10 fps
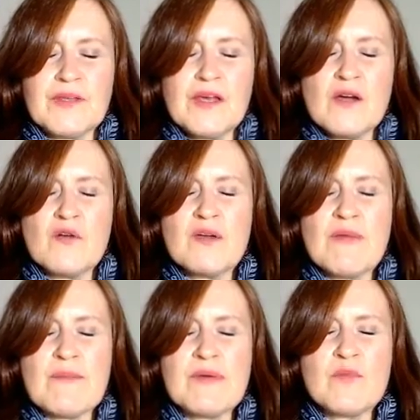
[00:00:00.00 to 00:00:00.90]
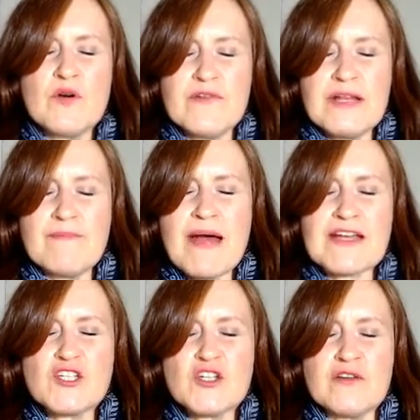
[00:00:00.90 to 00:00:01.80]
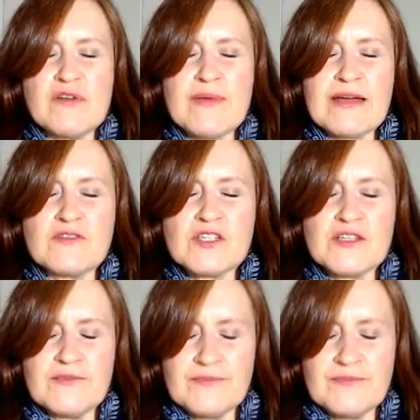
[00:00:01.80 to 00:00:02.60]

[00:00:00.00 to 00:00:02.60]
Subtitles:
Or it might be more of an imaginary mountain.